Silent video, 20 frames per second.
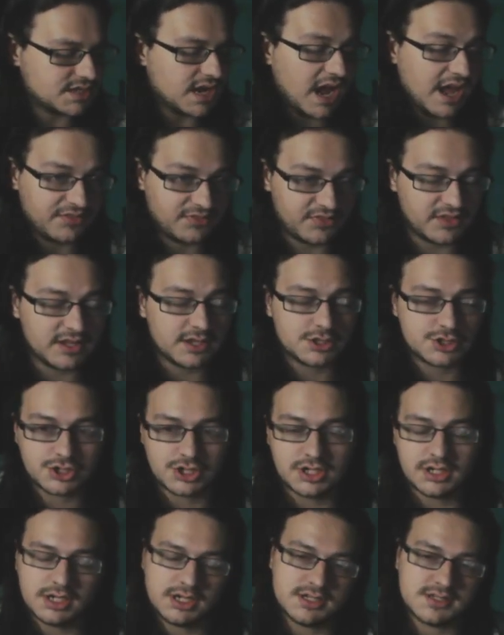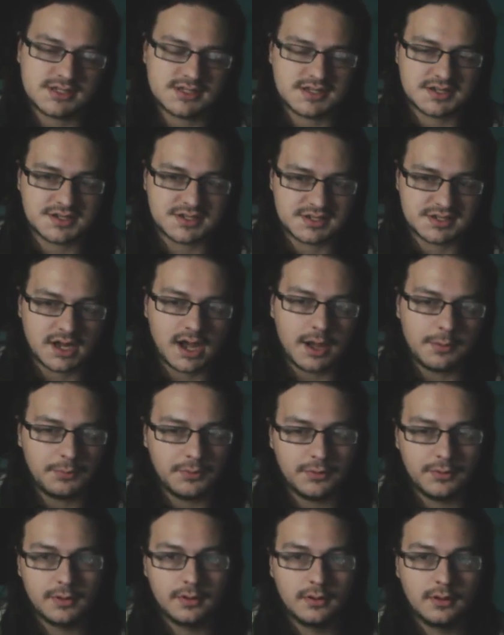I think she needs to stop,
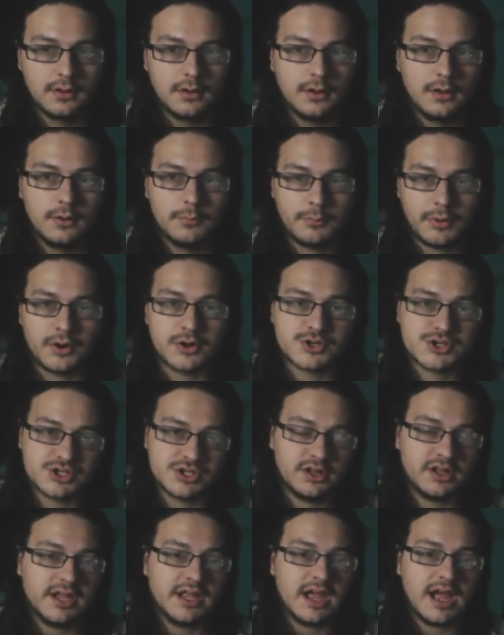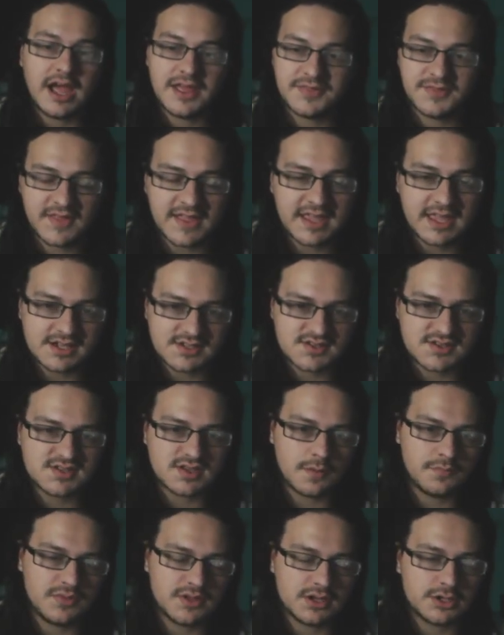personally. I think it's
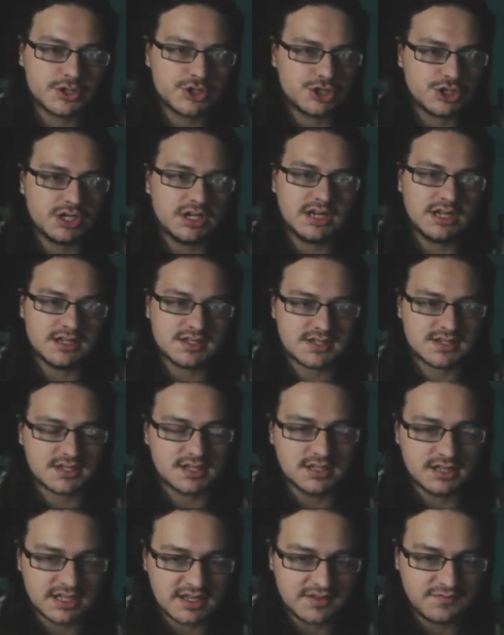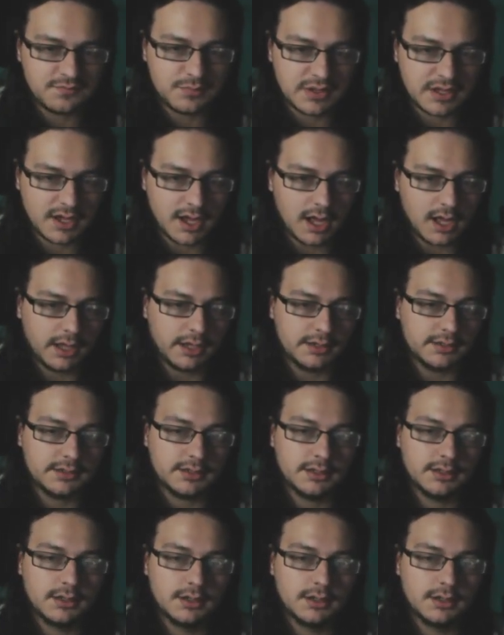something she needs to leave behind.